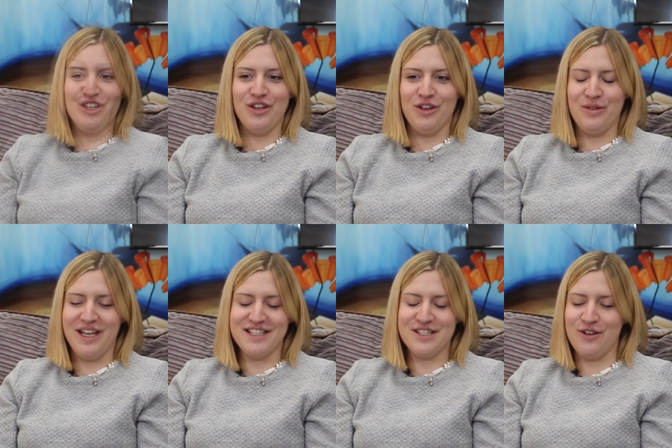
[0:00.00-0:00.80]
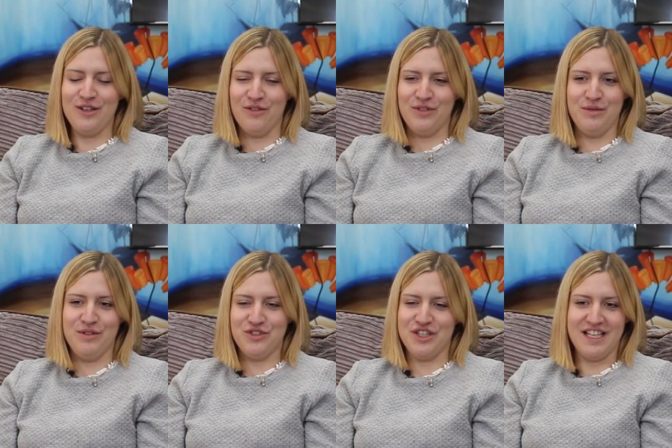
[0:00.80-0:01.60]
You know, it's so lovely.
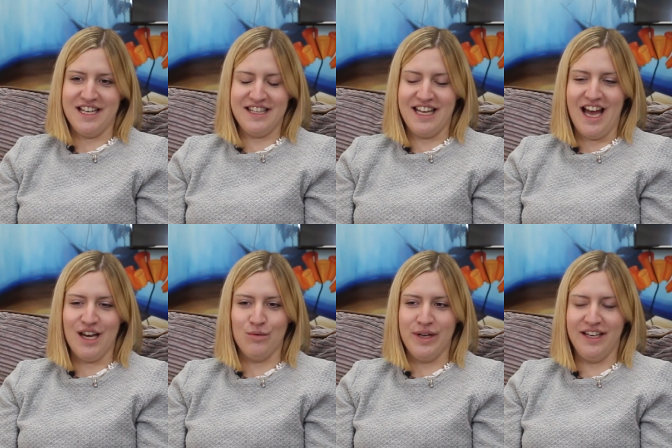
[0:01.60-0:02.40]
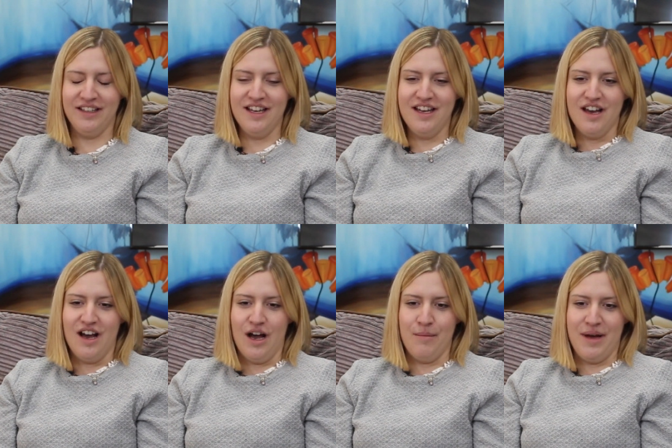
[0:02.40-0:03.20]
We've just had the Halloween
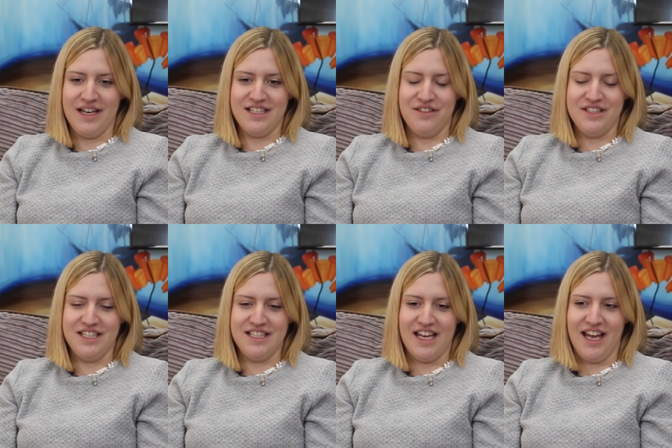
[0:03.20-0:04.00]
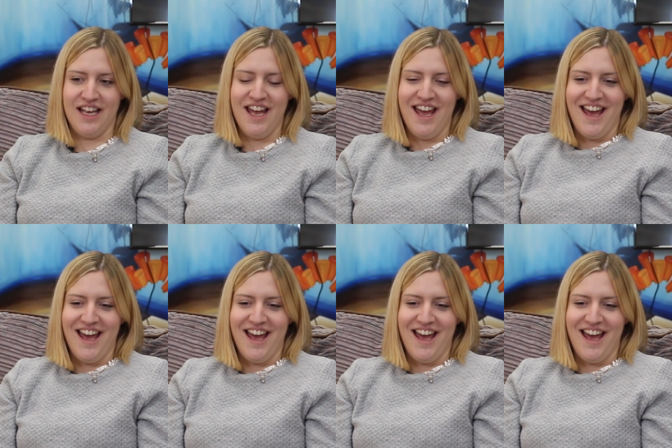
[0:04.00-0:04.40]
um, activity day